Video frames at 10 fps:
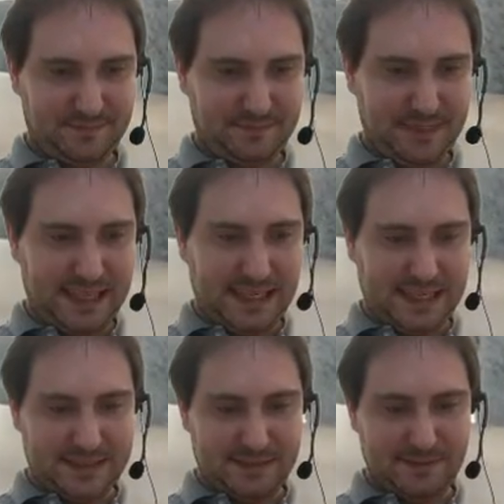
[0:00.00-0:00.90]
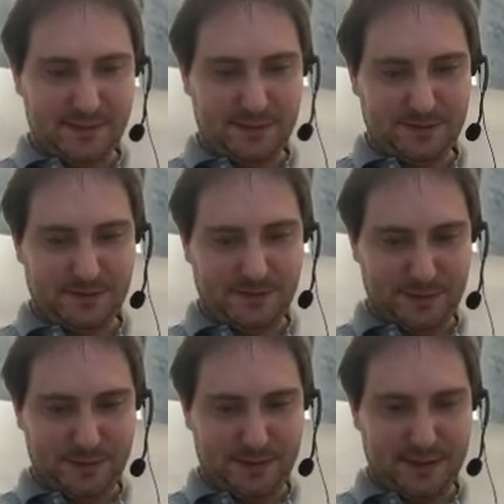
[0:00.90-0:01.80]
me is a vote
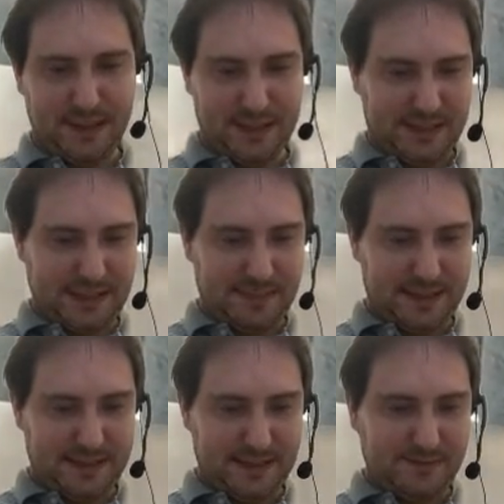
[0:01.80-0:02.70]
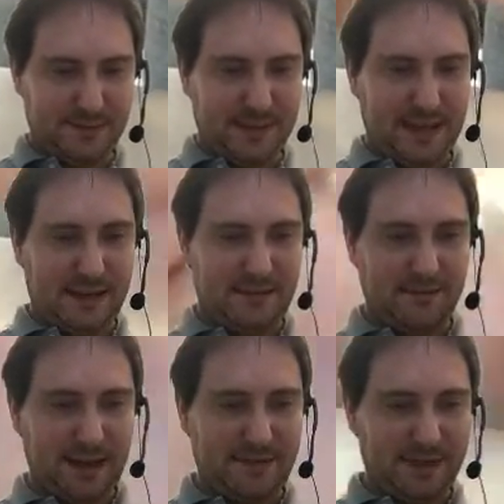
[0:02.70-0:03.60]
for keeping the government out of
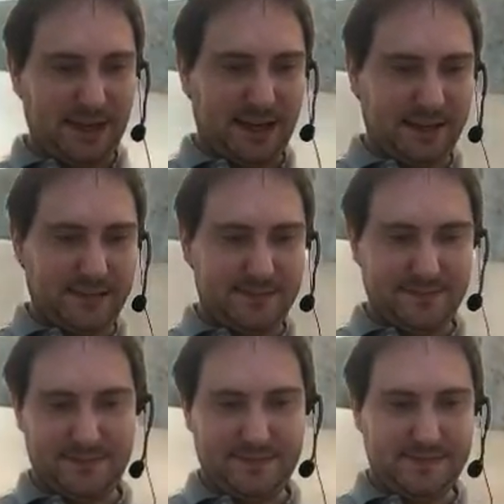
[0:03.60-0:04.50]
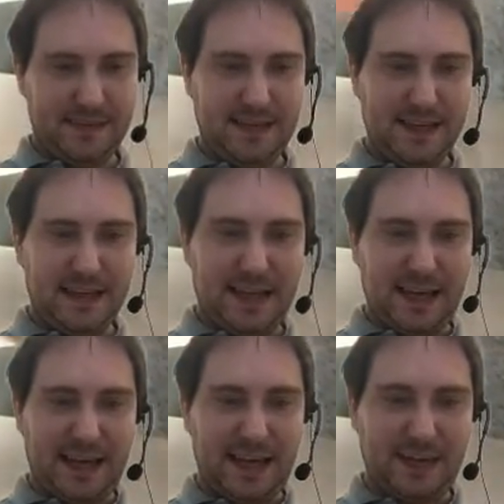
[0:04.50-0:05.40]
my vagina.
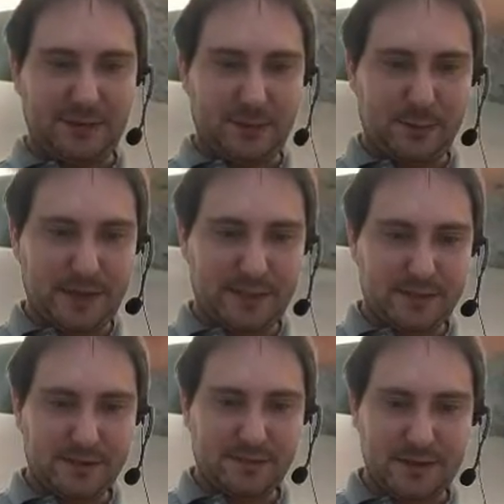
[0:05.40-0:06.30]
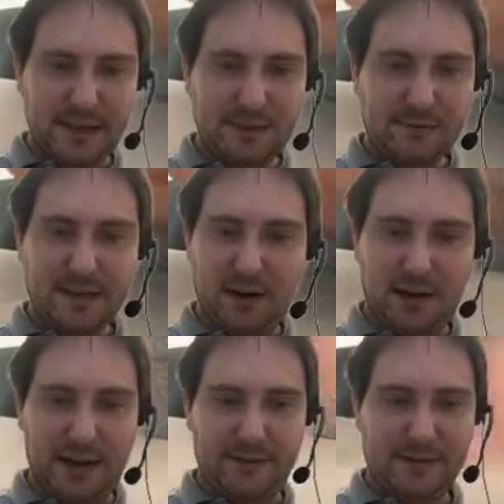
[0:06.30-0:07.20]
And as reparations for slavery,
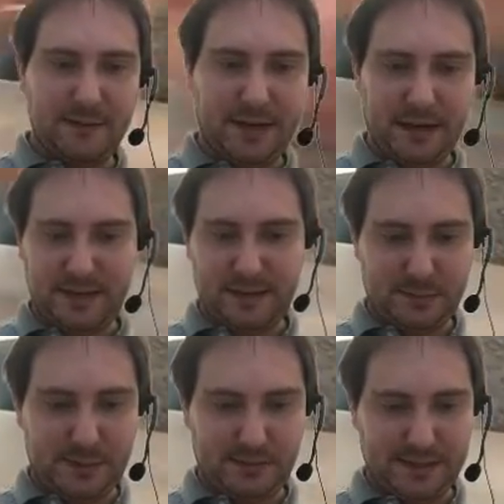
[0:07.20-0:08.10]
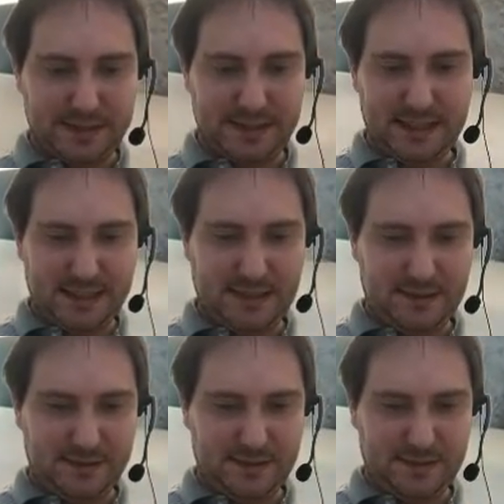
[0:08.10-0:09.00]
all African Americans will
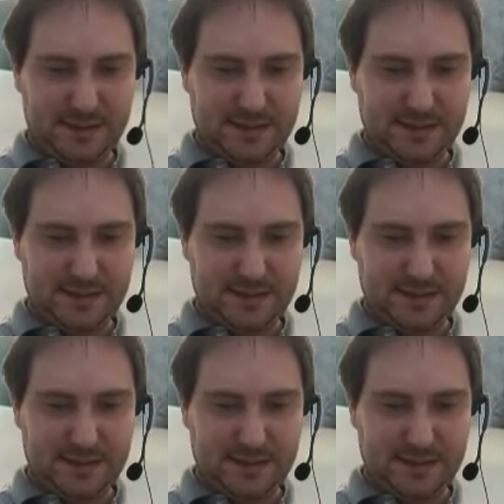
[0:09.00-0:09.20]
receive